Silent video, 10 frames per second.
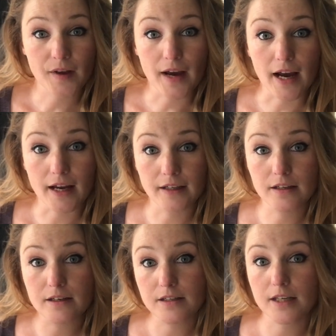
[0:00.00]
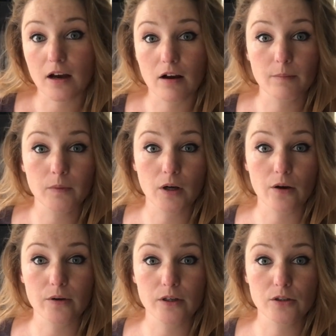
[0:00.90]
and I'm
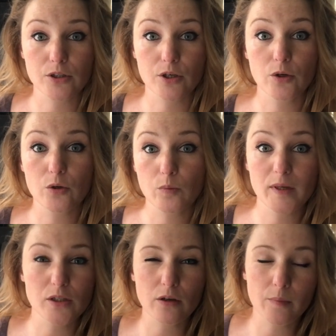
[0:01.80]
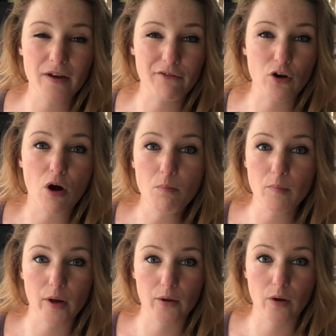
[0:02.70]
going to be doing a bit of a
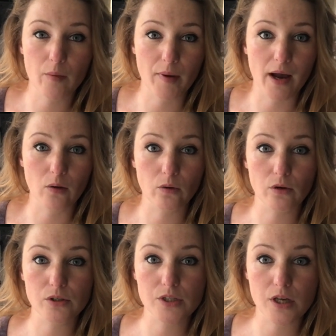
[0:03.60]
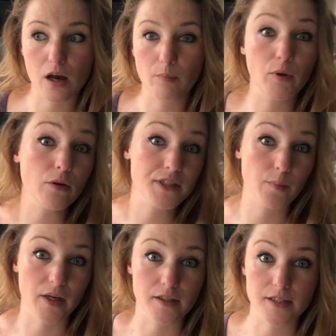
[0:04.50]
combo about Borlotti
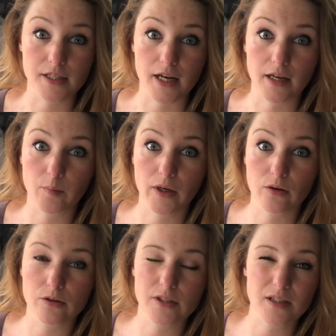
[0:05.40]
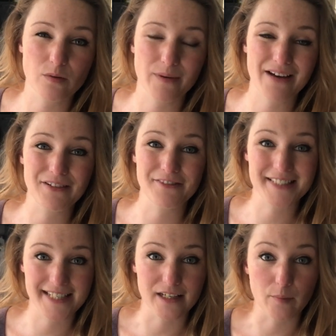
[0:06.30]
beans today, because that's what we're having for
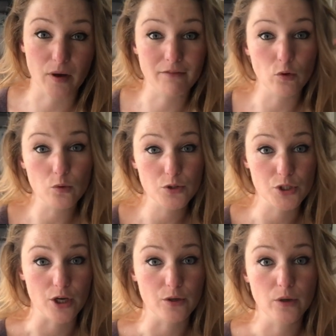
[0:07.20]
dinner, but I've also